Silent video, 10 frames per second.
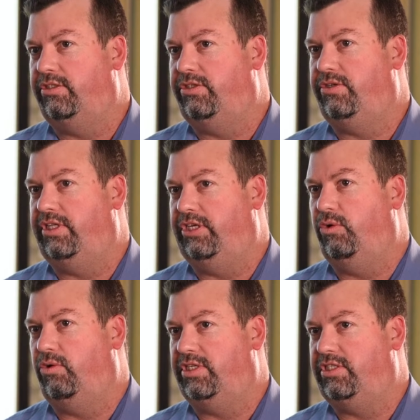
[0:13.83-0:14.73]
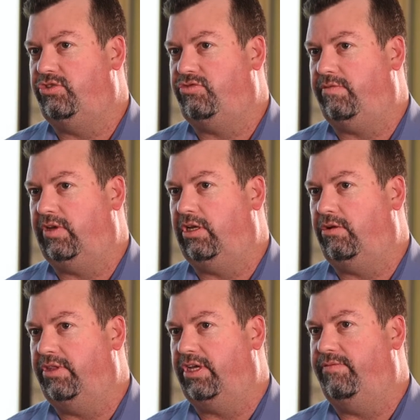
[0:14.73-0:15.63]
to the ore as it's travelling
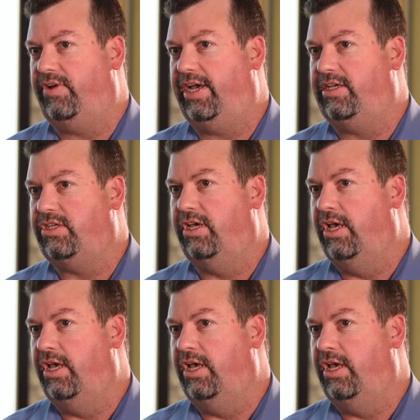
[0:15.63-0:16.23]
along the conveyors.